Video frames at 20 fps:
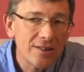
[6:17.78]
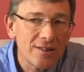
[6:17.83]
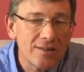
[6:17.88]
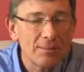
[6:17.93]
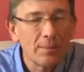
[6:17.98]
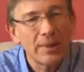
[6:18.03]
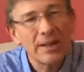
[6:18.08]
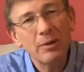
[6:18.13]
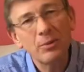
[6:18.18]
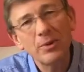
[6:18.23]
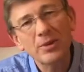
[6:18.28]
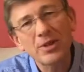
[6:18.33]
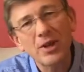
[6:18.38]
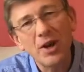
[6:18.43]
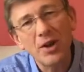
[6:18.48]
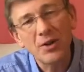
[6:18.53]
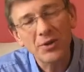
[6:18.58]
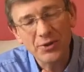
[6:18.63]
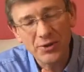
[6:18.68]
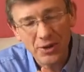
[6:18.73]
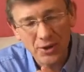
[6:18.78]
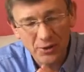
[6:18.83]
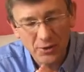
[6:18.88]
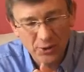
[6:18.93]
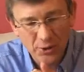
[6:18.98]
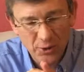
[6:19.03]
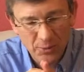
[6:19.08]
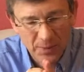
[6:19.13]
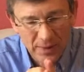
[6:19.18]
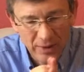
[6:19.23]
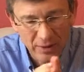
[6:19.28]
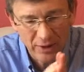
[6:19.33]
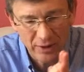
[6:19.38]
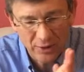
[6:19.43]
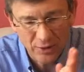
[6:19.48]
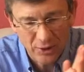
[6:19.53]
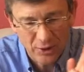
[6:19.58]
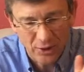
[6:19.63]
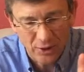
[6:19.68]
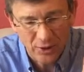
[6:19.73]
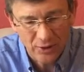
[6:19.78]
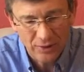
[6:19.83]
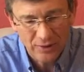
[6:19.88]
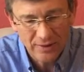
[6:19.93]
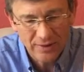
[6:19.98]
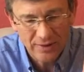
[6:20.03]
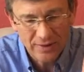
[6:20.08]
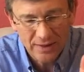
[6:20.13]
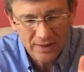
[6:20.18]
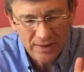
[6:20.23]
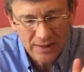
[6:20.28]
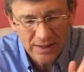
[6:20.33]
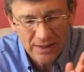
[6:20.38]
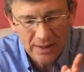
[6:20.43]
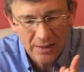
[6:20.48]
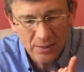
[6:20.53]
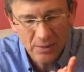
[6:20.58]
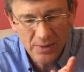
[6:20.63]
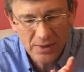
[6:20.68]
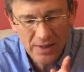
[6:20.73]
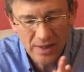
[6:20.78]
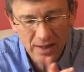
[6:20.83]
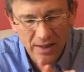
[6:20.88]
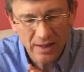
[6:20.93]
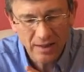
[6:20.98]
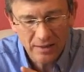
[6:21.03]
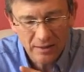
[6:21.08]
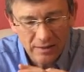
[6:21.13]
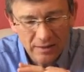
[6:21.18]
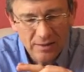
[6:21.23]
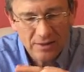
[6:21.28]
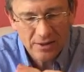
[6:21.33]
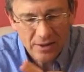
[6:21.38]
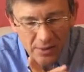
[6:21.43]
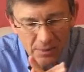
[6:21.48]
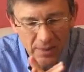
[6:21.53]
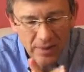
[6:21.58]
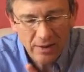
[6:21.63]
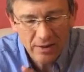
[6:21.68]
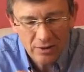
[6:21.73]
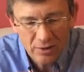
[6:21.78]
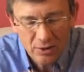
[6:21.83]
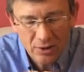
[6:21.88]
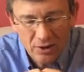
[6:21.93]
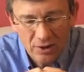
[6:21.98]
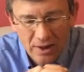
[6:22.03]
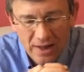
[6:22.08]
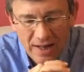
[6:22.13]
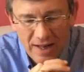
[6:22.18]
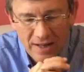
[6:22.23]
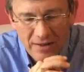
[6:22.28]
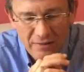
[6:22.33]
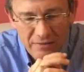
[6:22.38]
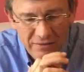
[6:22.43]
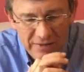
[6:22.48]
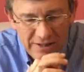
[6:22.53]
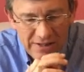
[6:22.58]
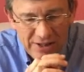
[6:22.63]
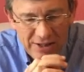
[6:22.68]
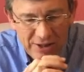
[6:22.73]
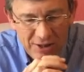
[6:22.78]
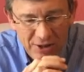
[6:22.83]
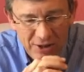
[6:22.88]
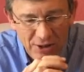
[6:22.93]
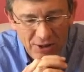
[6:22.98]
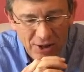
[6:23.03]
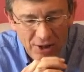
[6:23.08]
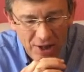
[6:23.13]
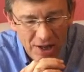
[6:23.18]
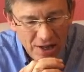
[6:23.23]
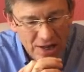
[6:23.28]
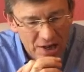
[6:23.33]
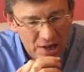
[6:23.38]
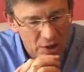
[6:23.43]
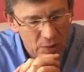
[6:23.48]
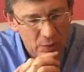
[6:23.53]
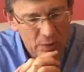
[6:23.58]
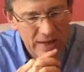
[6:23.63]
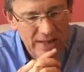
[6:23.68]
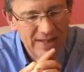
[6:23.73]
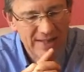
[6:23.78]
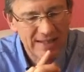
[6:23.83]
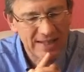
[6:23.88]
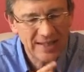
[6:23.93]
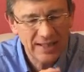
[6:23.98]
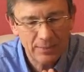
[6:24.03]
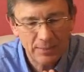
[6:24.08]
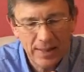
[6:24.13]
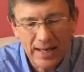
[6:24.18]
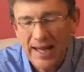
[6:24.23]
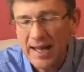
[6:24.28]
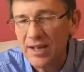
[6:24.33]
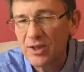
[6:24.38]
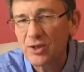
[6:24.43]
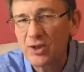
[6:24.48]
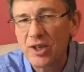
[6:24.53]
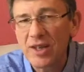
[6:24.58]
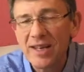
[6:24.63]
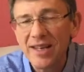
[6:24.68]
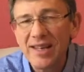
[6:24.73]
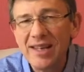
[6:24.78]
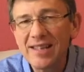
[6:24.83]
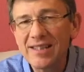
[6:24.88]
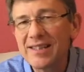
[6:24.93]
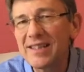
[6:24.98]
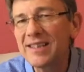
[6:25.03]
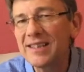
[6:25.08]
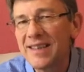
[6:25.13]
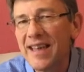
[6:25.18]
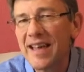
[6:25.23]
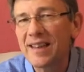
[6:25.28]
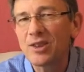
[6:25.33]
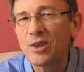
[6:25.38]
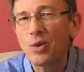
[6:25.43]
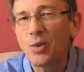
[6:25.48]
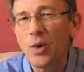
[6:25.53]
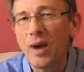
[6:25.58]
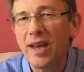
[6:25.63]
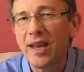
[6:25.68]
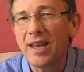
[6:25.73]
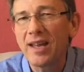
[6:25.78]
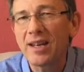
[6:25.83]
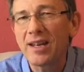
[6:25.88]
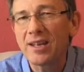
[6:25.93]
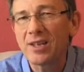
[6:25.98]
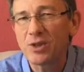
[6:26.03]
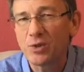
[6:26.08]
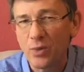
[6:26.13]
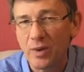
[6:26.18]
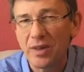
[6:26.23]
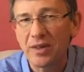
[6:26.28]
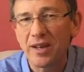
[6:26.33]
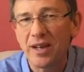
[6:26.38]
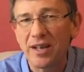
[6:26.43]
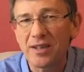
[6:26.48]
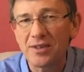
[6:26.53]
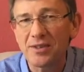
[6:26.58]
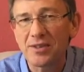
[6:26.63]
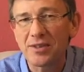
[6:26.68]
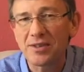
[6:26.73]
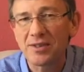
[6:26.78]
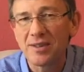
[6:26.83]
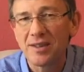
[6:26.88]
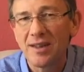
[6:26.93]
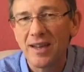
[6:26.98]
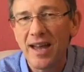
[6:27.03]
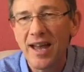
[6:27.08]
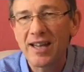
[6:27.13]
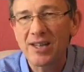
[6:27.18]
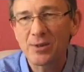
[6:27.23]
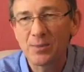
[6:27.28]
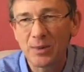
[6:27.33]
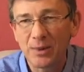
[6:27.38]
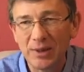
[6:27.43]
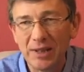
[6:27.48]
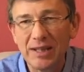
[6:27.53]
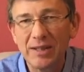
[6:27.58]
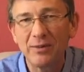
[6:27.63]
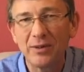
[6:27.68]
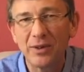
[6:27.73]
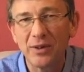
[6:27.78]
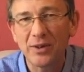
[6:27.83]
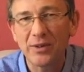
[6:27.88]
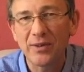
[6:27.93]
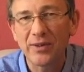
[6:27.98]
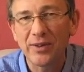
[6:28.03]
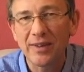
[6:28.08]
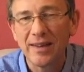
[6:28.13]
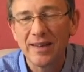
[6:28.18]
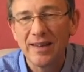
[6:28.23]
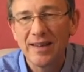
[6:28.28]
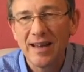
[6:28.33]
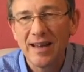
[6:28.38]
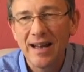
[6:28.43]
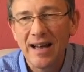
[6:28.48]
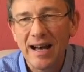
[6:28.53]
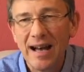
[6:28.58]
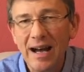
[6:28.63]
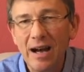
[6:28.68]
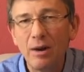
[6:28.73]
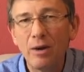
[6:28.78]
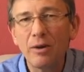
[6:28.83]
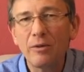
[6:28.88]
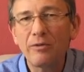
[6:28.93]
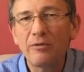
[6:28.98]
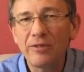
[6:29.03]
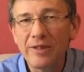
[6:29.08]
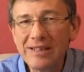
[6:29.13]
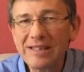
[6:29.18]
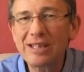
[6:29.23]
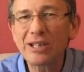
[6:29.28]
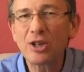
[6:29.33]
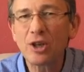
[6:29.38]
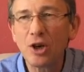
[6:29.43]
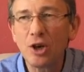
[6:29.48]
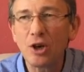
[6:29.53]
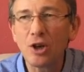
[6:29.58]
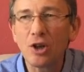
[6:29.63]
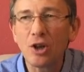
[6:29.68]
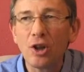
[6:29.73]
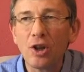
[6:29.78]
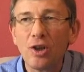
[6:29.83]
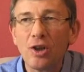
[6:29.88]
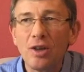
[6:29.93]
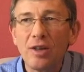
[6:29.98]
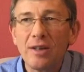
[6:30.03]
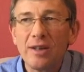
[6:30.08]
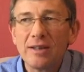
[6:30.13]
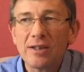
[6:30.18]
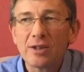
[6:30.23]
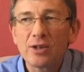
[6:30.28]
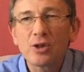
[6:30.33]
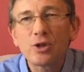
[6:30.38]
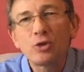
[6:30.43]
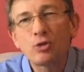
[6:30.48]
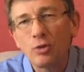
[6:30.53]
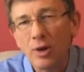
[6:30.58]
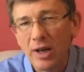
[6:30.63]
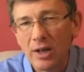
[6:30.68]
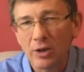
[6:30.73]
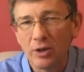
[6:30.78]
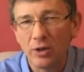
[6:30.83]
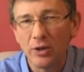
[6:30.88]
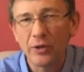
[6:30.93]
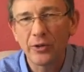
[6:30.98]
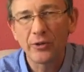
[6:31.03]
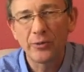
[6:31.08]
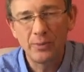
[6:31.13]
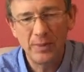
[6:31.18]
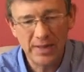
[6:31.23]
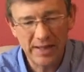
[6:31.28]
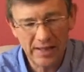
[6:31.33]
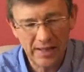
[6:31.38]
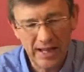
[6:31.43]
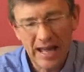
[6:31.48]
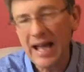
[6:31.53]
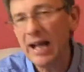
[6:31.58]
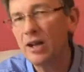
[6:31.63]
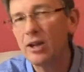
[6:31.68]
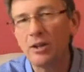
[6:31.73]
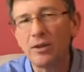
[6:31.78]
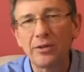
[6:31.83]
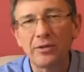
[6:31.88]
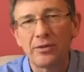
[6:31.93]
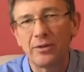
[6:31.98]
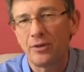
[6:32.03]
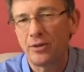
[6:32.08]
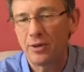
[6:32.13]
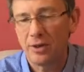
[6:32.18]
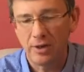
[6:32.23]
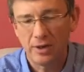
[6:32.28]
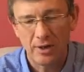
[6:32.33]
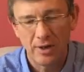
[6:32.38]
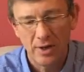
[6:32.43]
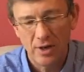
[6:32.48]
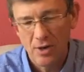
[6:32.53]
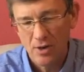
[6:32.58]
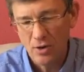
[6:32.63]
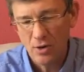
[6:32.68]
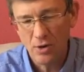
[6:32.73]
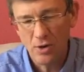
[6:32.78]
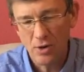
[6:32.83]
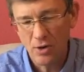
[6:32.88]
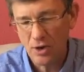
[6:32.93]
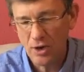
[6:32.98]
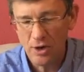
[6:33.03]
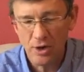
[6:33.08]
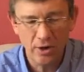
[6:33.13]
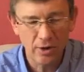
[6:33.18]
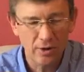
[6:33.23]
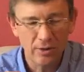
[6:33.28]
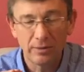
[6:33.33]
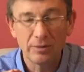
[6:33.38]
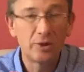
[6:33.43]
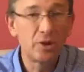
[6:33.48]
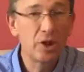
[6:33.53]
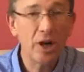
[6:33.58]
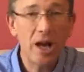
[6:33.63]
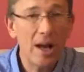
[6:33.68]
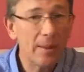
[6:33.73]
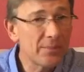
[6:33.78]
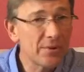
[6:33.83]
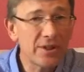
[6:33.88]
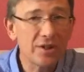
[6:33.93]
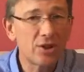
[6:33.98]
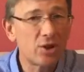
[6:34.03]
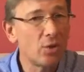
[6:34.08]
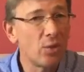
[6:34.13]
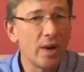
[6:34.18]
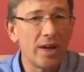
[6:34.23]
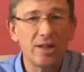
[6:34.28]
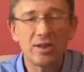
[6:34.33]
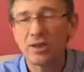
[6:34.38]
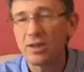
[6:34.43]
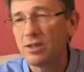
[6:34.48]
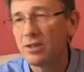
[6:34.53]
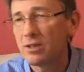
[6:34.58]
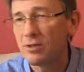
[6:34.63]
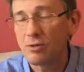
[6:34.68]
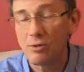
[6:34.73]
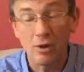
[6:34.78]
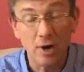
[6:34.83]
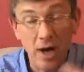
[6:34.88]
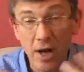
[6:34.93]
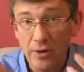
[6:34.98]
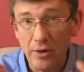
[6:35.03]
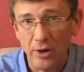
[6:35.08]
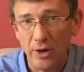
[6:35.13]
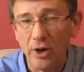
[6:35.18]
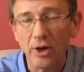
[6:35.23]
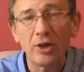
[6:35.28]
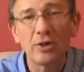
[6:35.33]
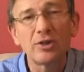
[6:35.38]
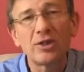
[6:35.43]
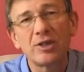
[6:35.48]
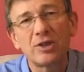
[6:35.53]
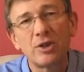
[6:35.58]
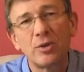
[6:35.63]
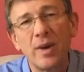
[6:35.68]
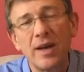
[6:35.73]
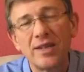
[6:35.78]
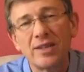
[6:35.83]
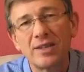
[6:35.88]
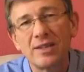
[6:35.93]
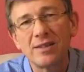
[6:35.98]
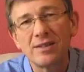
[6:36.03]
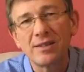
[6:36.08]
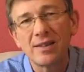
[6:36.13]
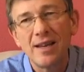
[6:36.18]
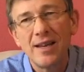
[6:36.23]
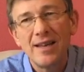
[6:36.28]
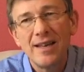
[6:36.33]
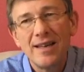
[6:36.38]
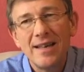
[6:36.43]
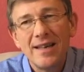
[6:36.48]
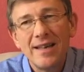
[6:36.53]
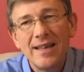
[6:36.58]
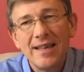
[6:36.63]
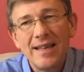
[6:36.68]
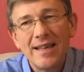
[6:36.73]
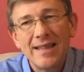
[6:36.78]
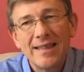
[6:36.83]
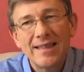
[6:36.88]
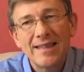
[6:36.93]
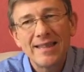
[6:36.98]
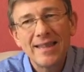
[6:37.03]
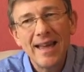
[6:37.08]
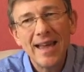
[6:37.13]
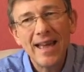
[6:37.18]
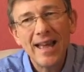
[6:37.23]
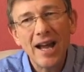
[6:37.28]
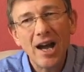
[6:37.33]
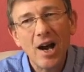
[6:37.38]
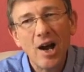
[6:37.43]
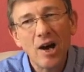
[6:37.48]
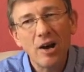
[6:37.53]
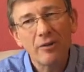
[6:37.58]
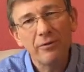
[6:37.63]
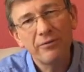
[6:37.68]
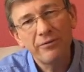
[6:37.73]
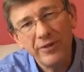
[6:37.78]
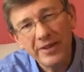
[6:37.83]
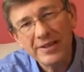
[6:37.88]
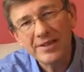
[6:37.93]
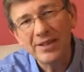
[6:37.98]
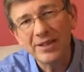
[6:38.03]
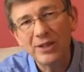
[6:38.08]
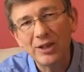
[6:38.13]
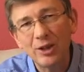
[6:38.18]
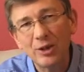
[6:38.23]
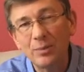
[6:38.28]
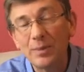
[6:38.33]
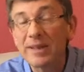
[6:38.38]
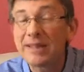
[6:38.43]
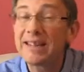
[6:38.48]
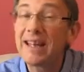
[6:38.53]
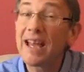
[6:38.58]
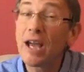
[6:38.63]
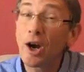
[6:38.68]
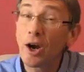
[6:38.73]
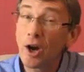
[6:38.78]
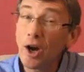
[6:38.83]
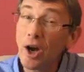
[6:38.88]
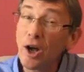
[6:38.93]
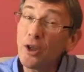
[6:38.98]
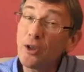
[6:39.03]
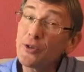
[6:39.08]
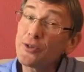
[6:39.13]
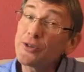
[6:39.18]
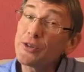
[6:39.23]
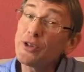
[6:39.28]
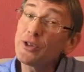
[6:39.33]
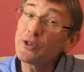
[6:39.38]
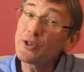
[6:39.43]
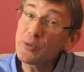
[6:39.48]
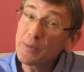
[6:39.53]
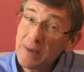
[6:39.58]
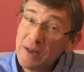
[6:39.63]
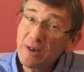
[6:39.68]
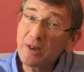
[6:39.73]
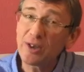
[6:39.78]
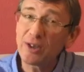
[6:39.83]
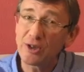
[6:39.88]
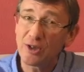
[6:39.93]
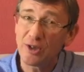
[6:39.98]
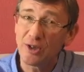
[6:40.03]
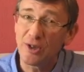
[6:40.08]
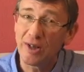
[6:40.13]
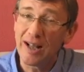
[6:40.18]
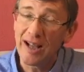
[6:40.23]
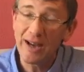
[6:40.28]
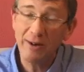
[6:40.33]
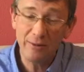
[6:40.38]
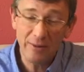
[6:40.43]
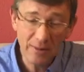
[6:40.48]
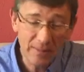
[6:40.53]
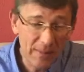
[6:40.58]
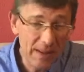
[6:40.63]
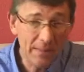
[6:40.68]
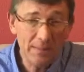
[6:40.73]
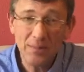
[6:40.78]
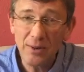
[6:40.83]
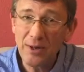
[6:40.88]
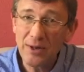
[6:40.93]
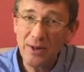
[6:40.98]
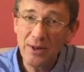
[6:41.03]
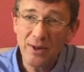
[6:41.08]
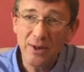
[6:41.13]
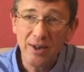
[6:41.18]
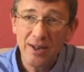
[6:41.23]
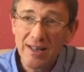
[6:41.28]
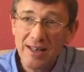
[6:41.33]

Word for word: but it was also spiritual. It was a spiritual and physical wrestling match. Isn't that the way it is with us as believers? Our physical struggles, be it health or or job situations or other situations, they are physical, but they are also spiritual. I remember